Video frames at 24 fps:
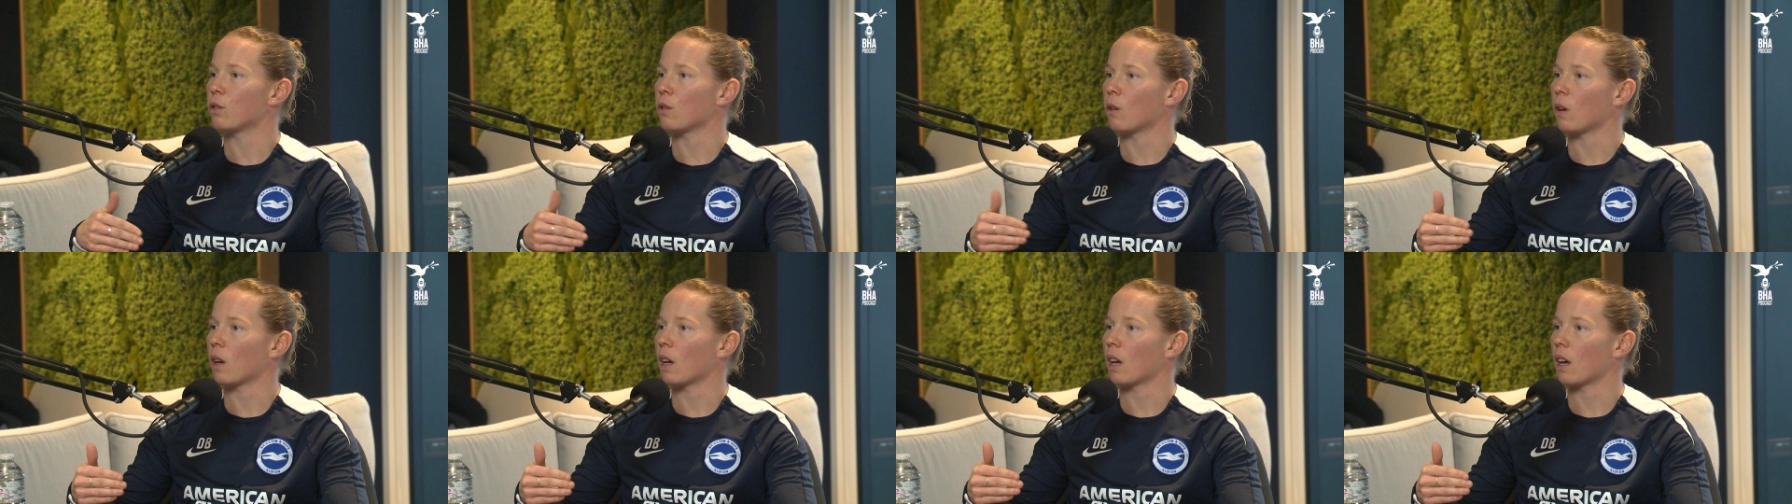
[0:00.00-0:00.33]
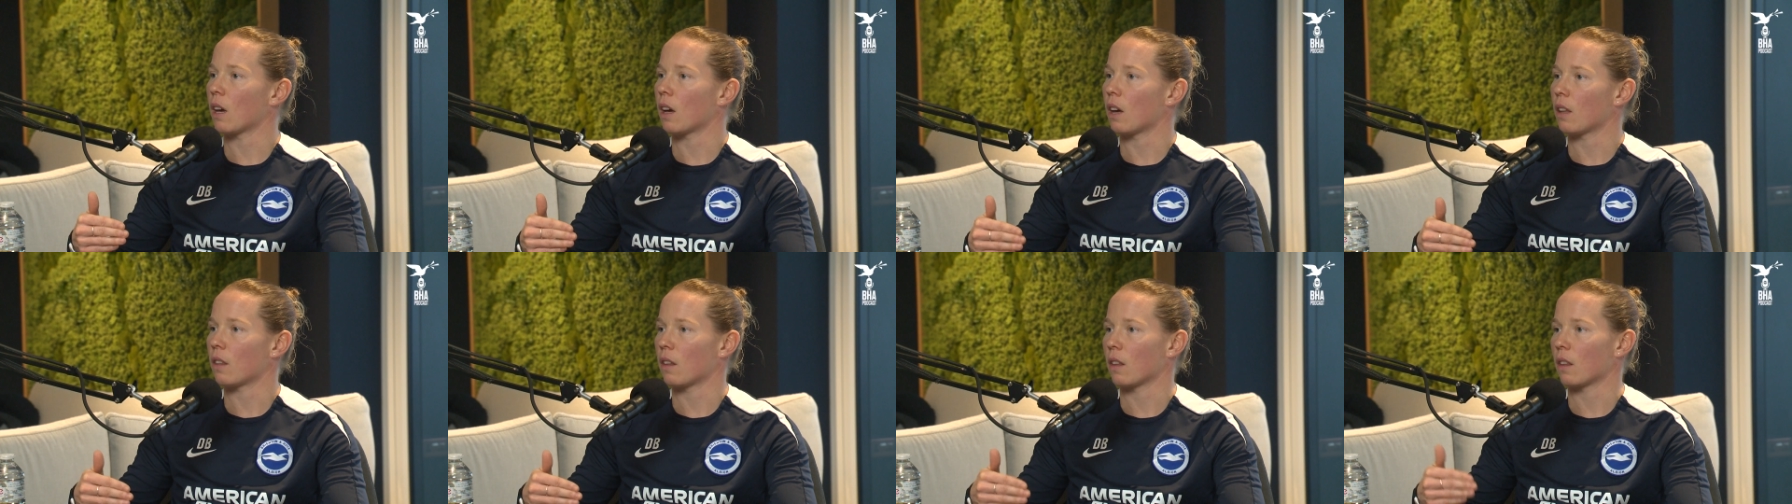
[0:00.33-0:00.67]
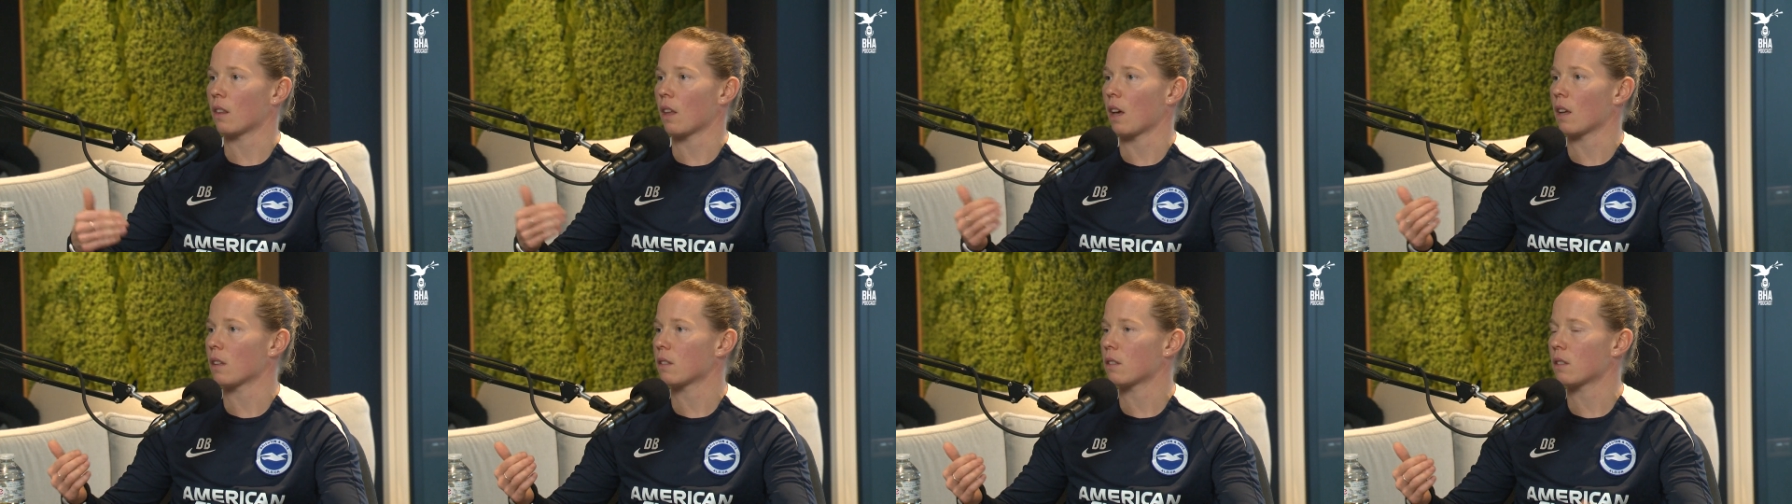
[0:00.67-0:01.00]
doing it, I
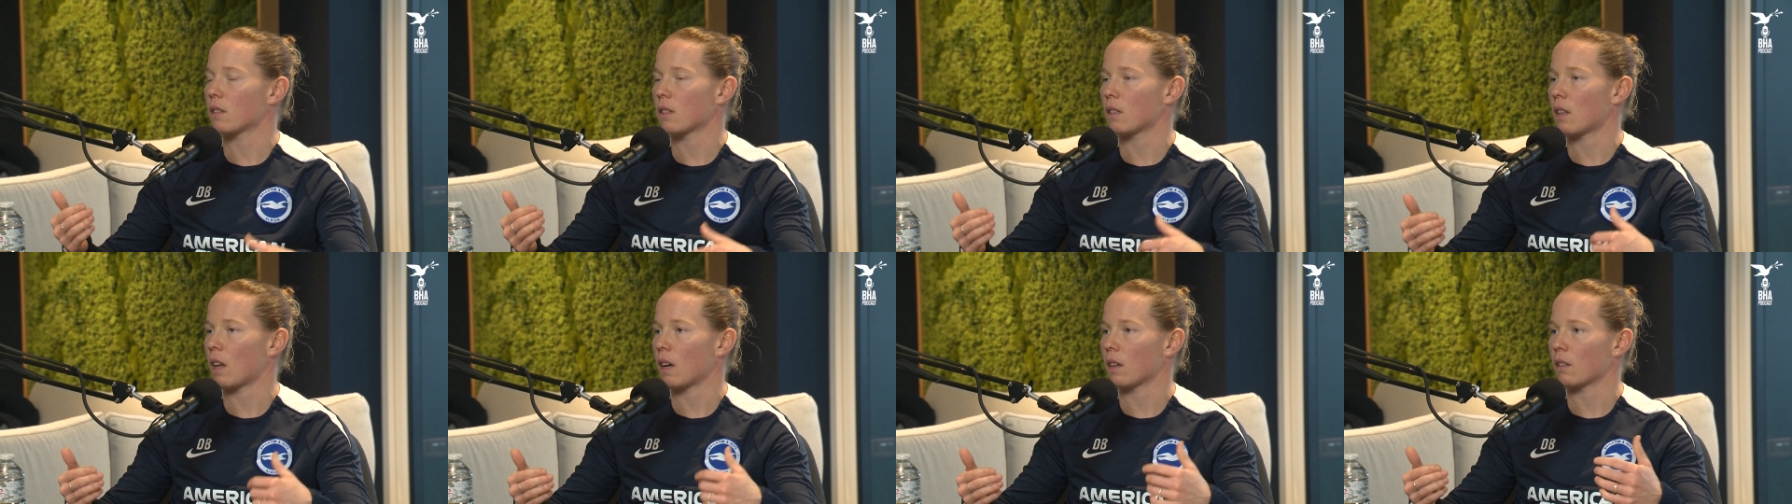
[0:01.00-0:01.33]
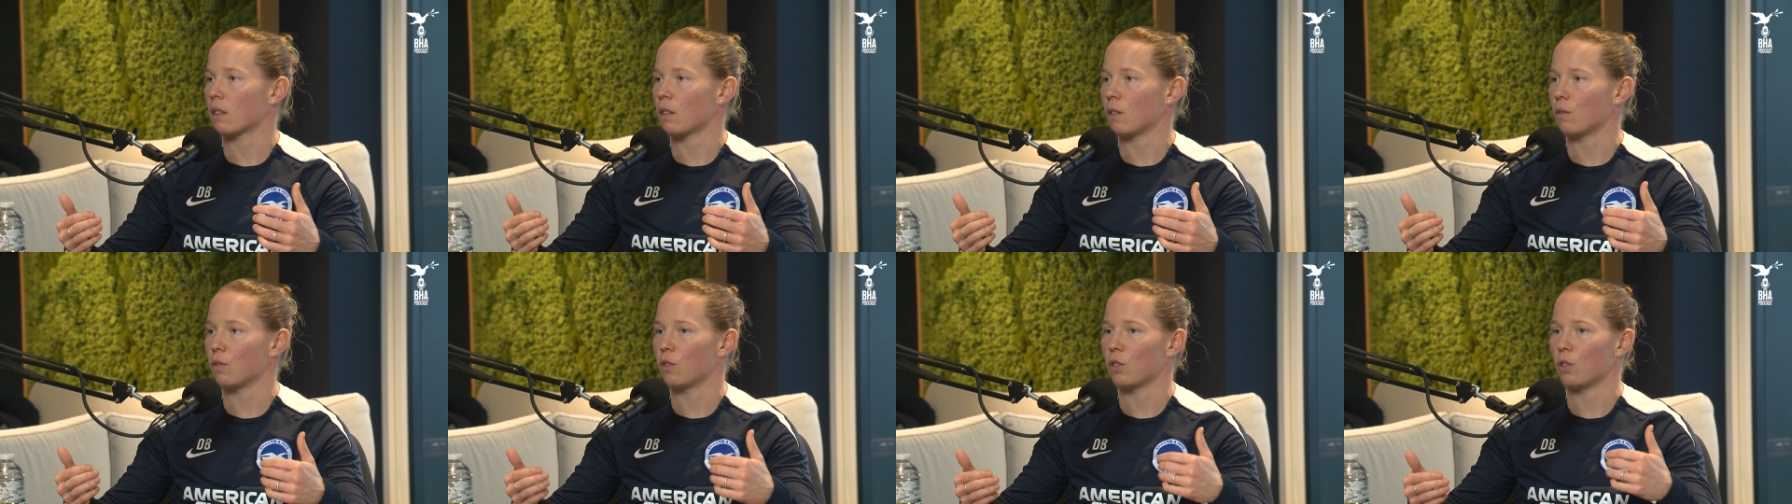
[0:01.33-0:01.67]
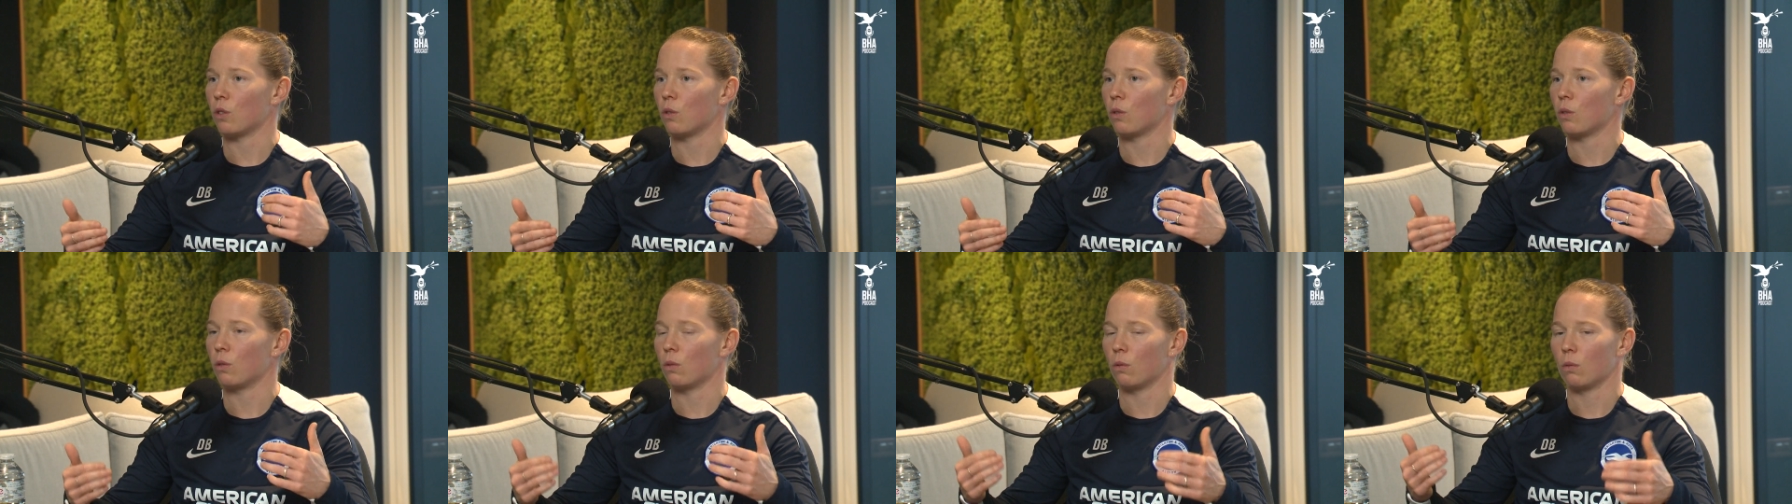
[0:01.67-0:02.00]
think that gives
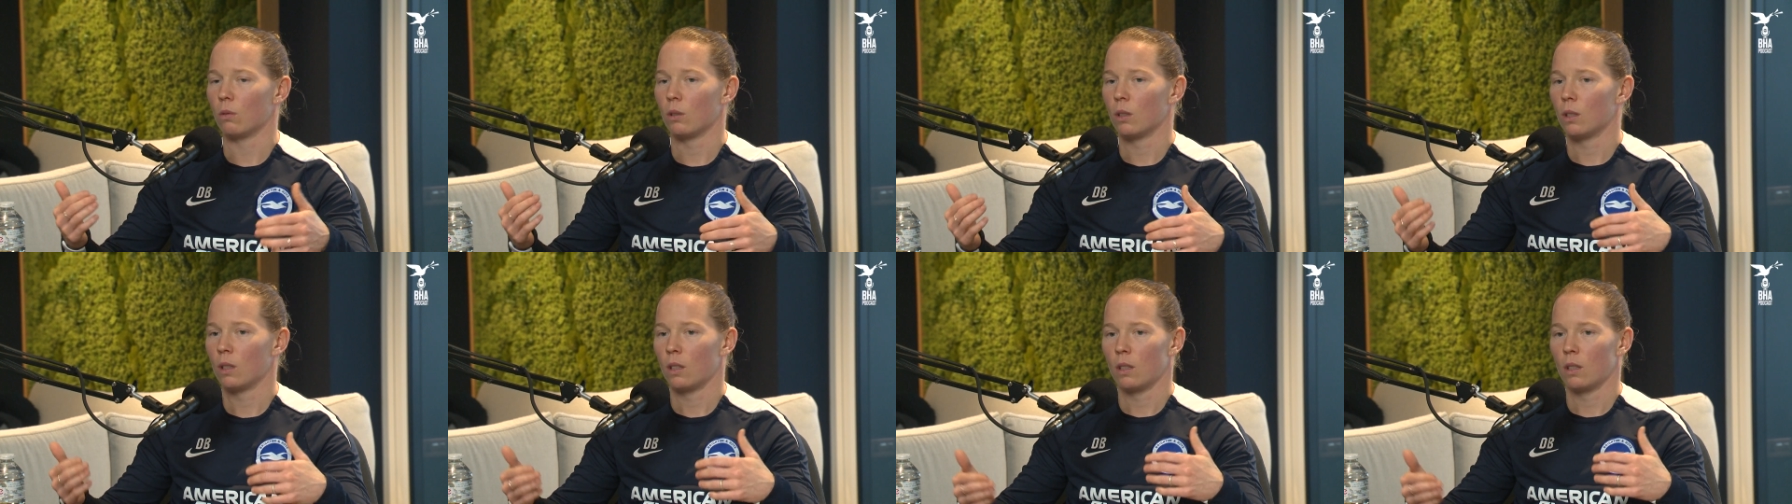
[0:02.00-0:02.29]
you